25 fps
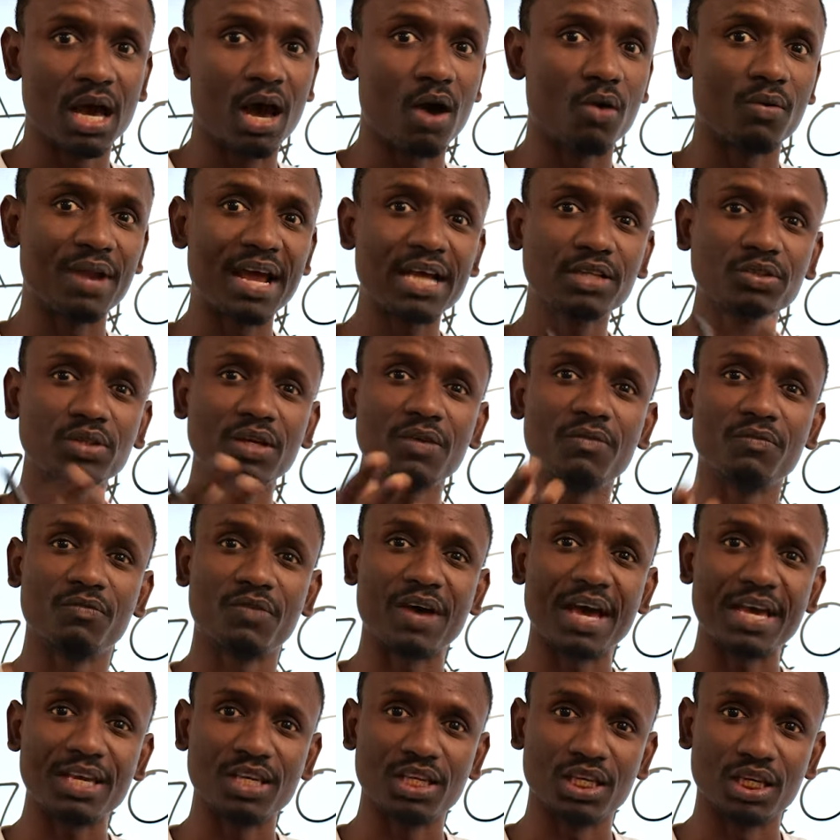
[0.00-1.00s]
I would like to
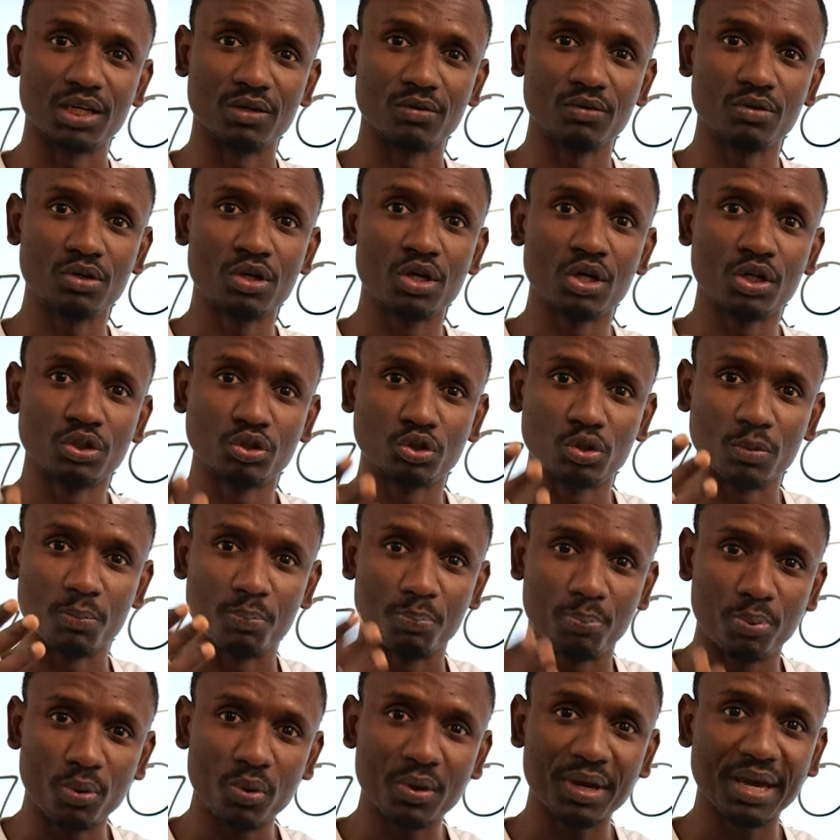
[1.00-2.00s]
invite you to
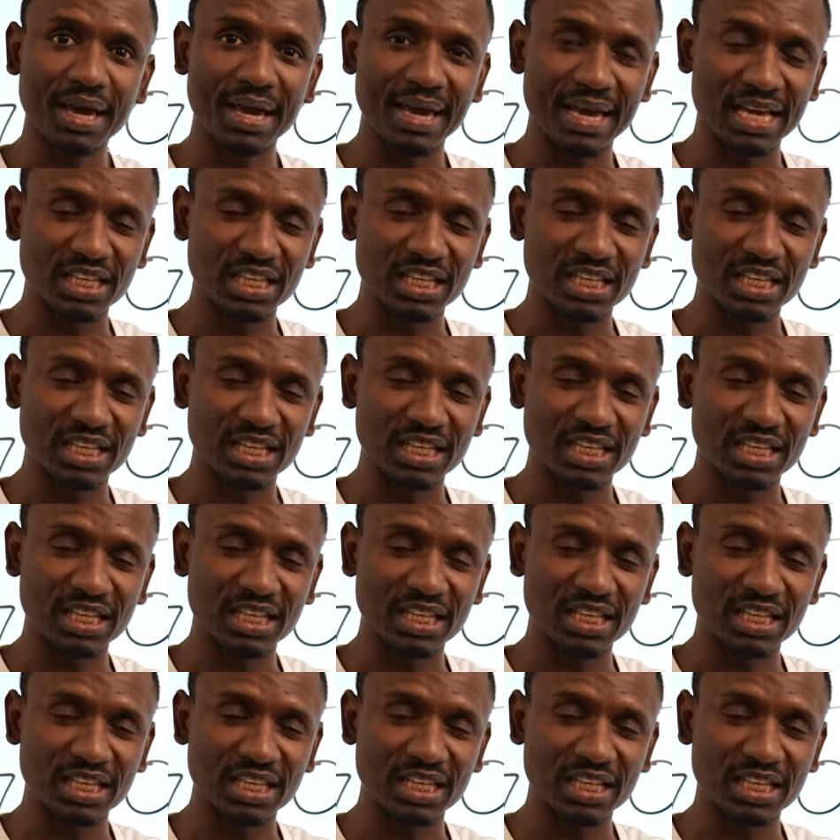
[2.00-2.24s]
book